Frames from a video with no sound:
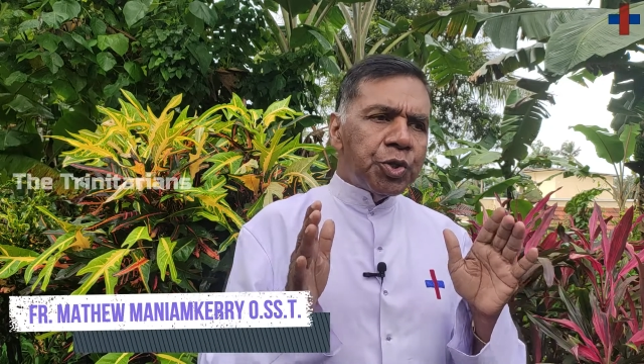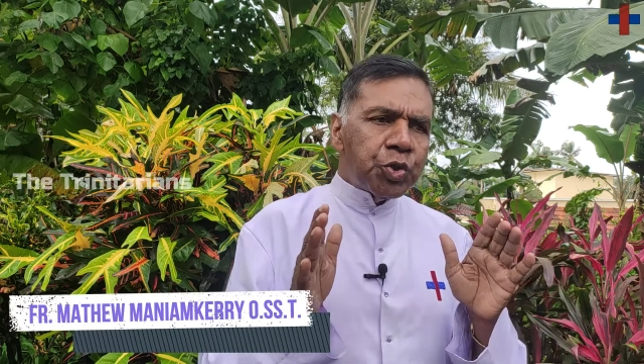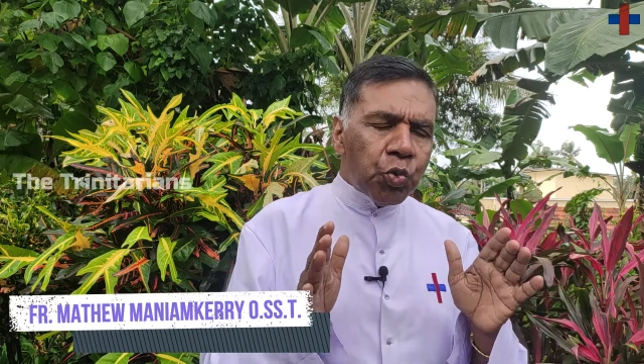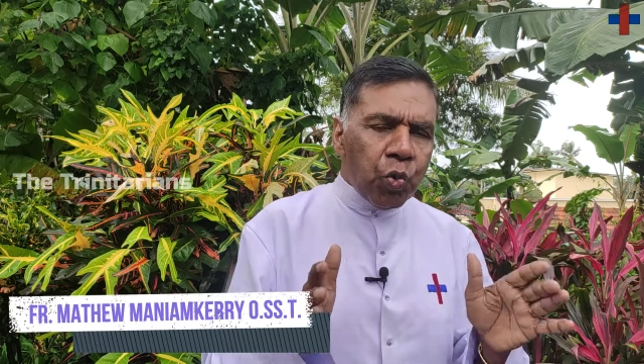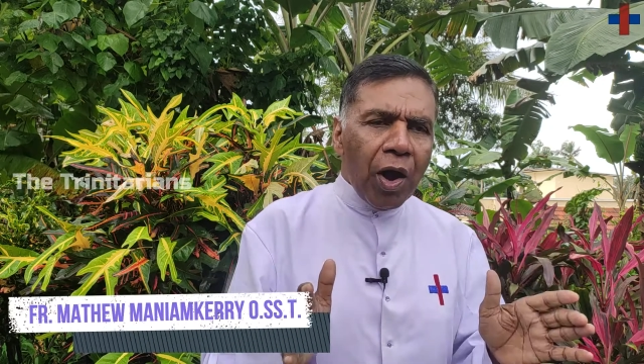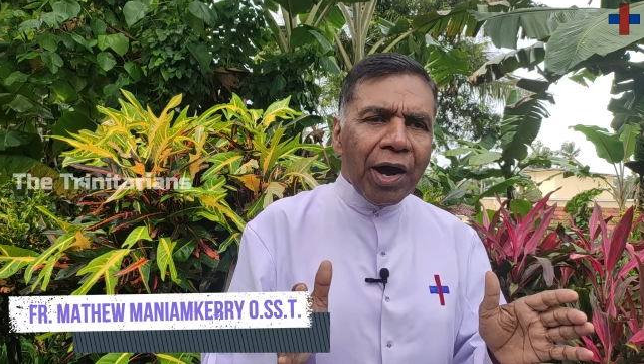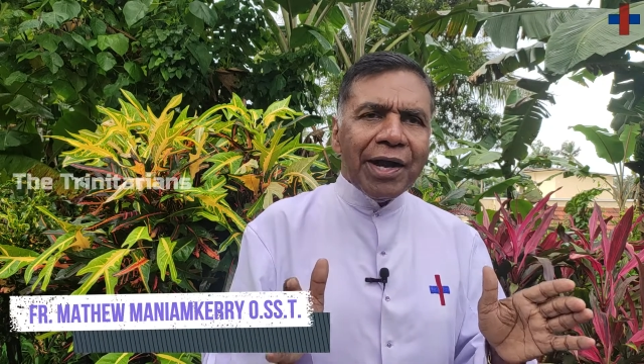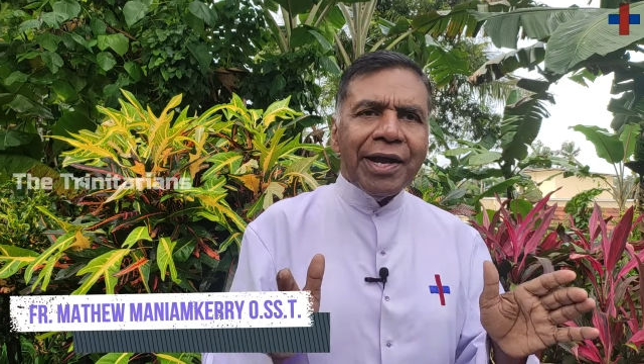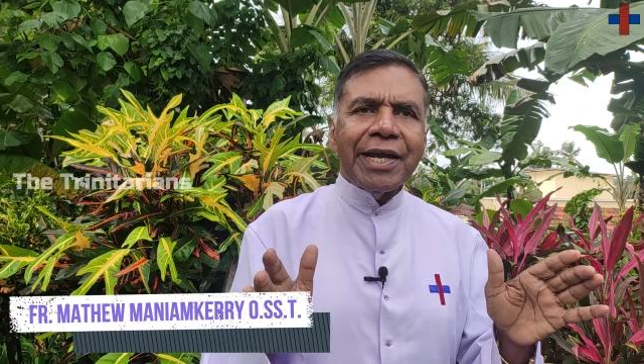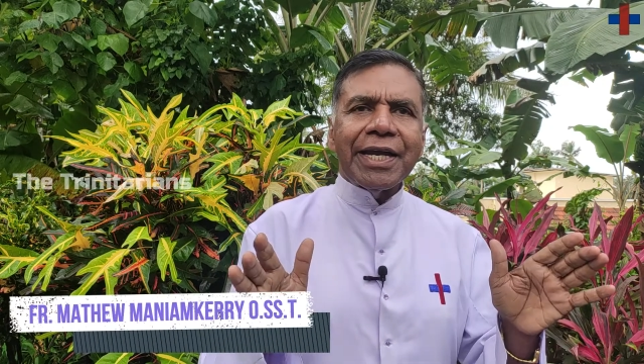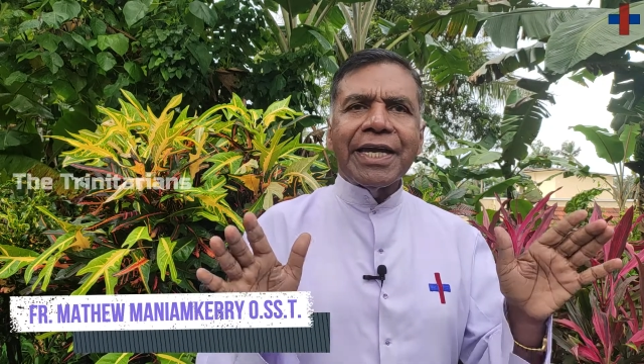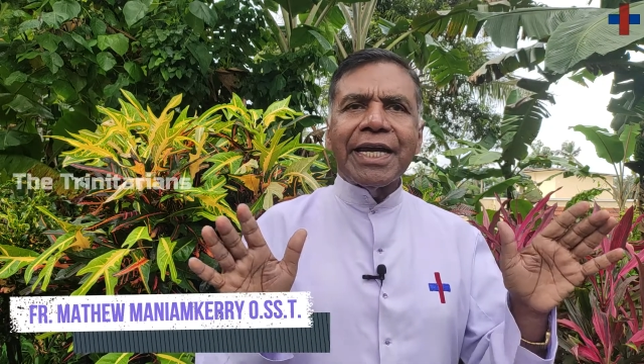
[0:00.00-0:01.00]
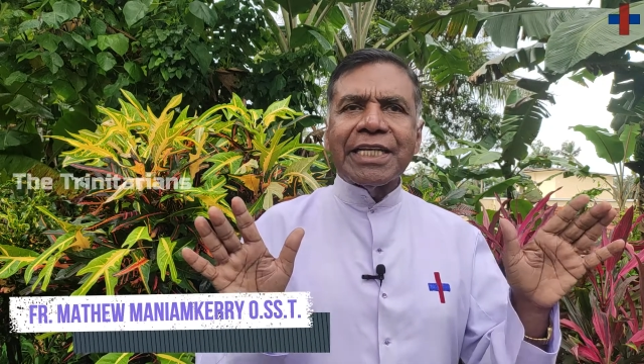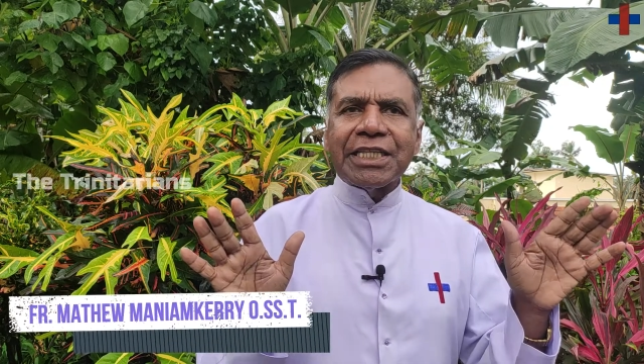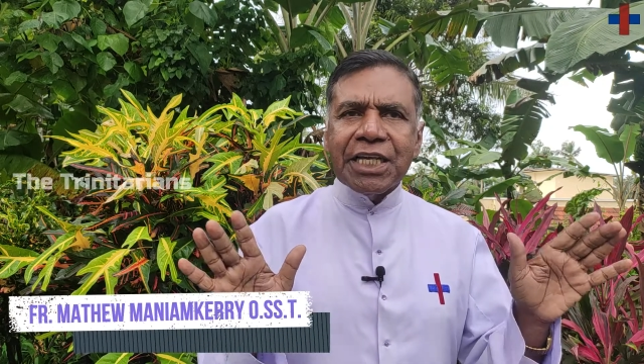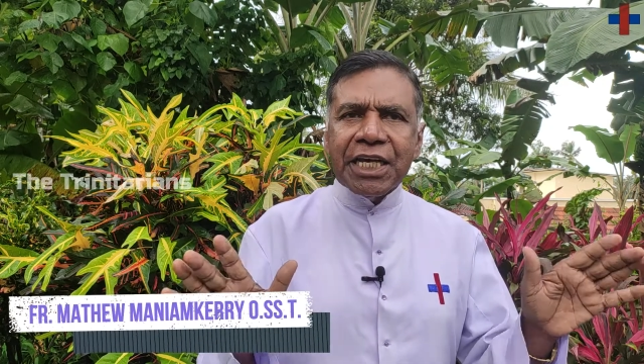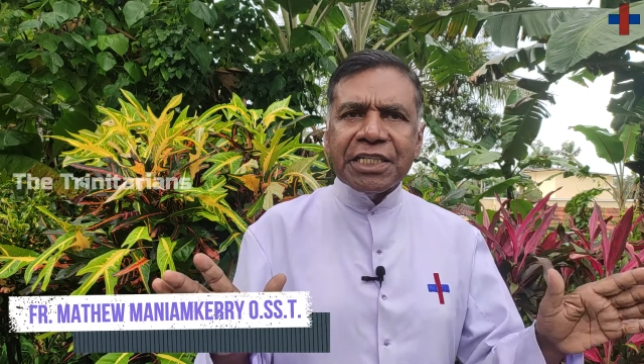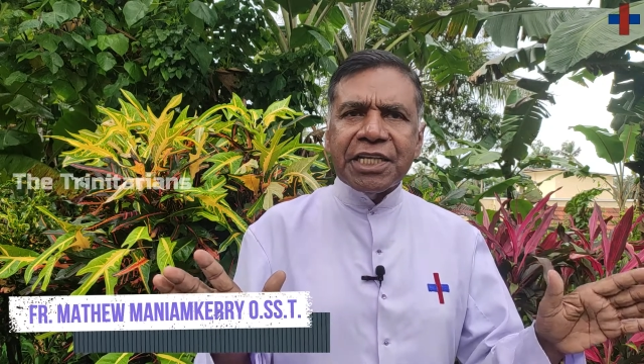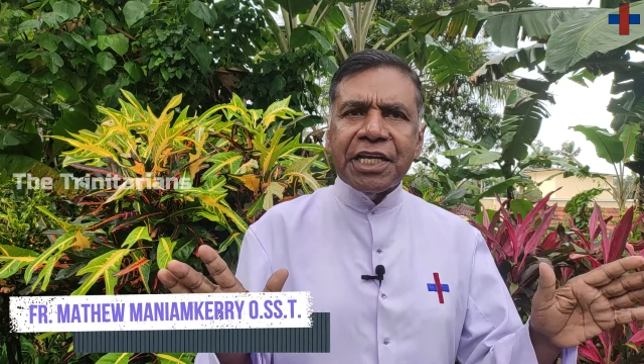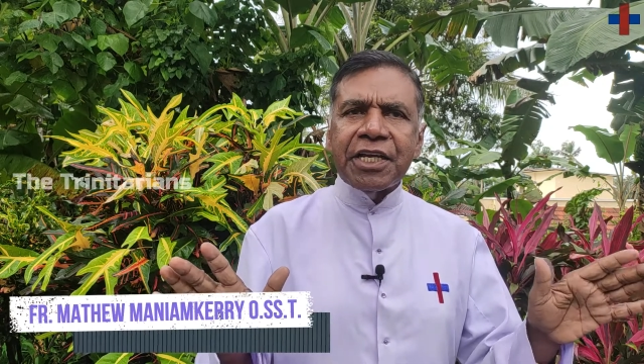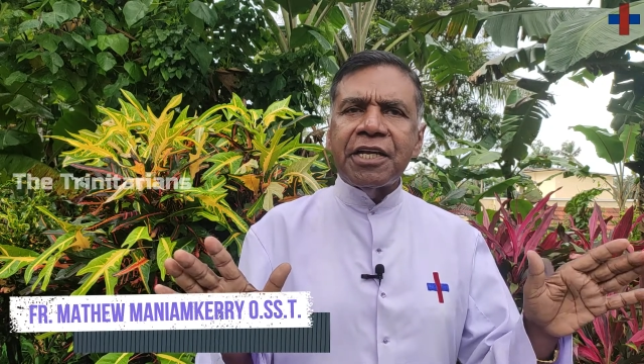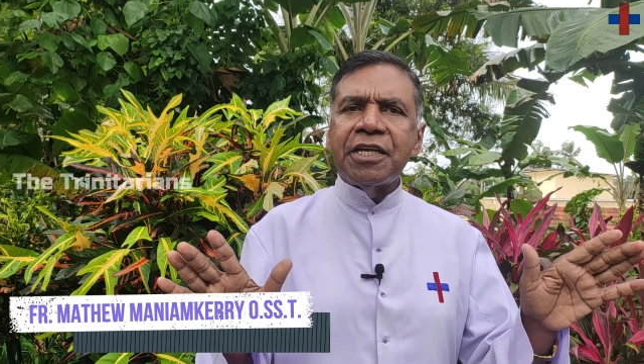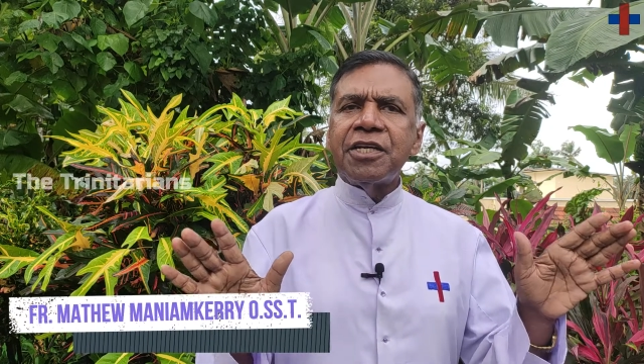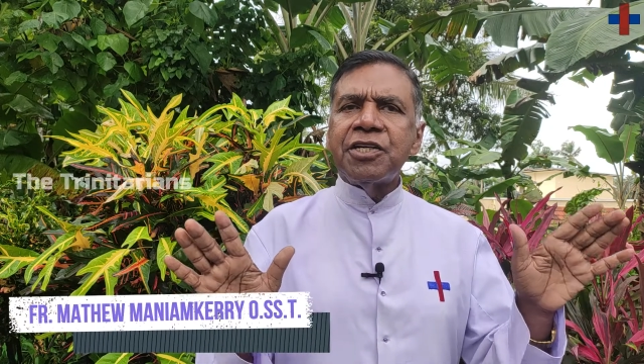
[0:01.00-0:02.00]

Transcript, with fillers: to walk a 30,